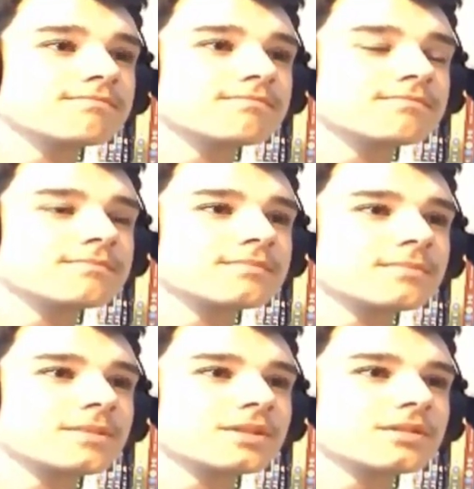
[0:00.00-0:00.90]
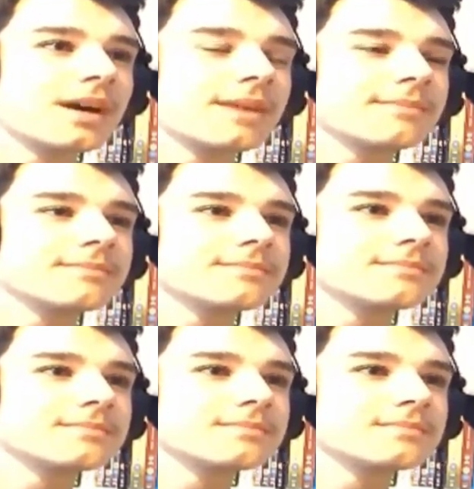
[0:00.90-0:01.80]

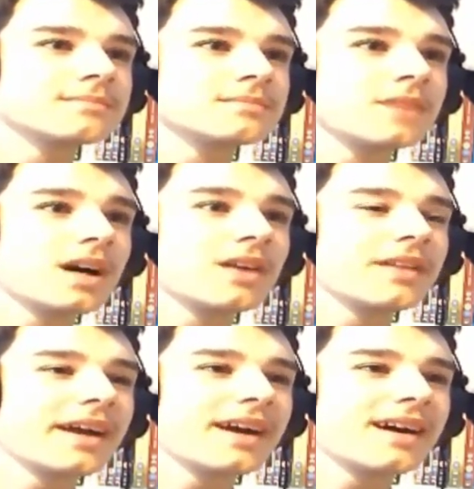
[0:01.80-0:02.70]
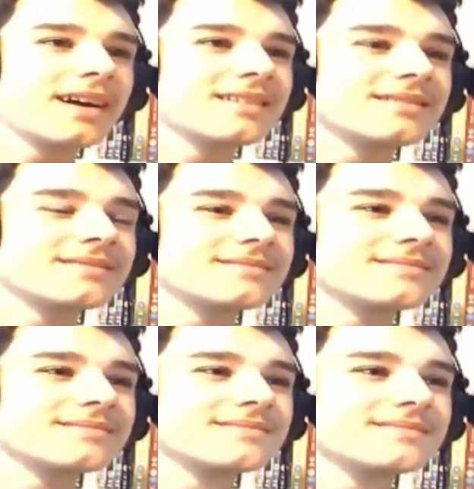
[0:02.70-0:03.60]

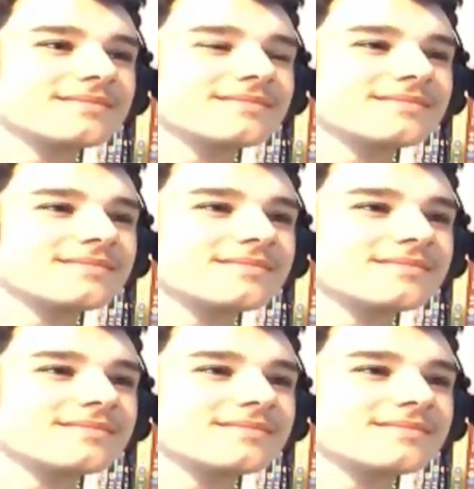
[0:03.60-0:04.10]
(not speaking)